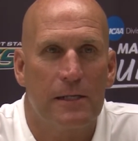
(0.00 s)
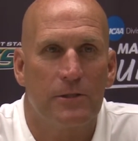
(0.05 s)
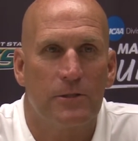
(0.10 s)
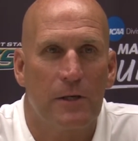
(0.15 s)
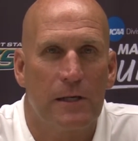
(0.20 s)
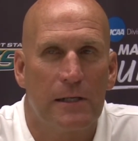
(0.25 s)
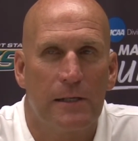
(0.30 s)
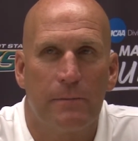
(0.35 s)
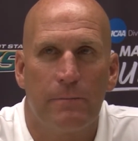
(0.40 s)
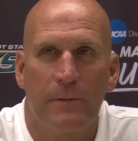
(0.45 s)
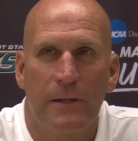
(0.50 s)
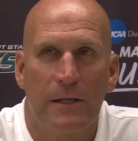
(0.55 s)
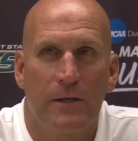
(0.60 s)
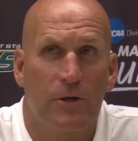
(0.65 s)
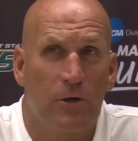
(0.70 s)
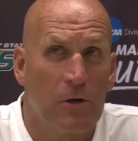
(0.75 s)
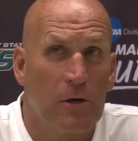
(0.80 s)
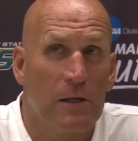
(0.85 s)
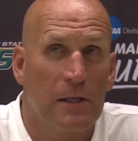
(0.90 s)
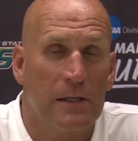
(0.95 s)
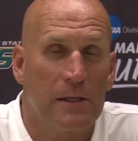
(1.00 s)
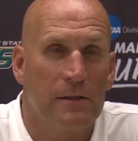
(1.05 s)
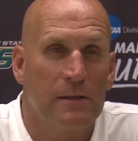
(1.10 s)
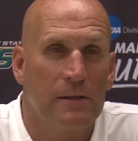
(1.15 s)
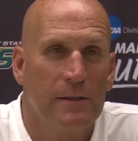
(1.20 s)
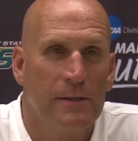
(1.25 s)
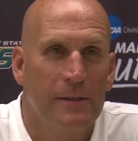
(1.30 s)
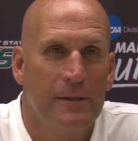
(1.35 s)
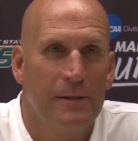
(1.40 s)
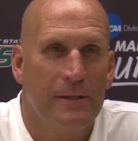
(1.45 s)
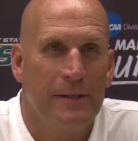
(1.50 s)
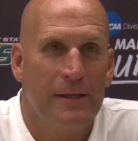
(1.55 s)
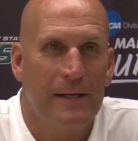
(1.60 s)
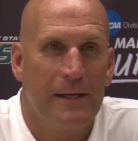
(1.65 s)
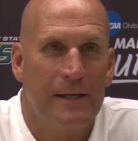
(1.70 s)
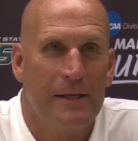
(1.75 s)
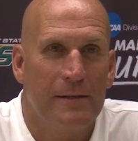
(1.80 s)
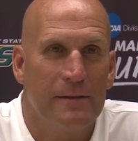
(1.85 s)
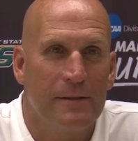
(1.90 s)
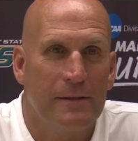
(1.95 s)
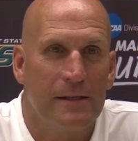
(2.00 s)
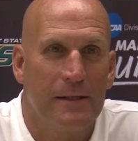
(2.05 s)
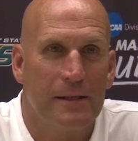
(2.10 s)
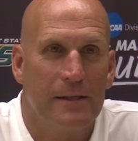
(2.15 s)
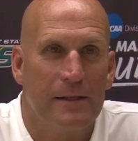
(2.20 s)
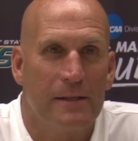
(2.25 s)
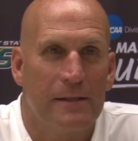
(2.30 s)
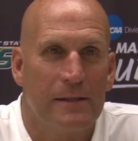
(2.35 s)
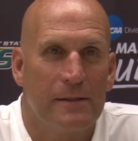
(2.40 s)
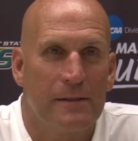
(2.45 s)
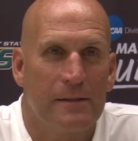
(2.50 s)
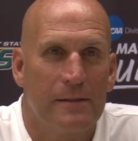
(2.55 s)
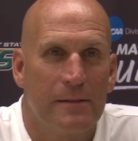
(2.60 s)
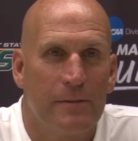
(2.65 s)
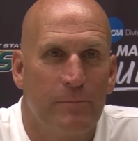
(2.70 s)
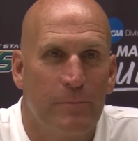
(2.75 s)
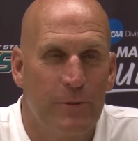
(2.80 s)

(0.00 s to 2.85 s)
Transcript: trying to peak early and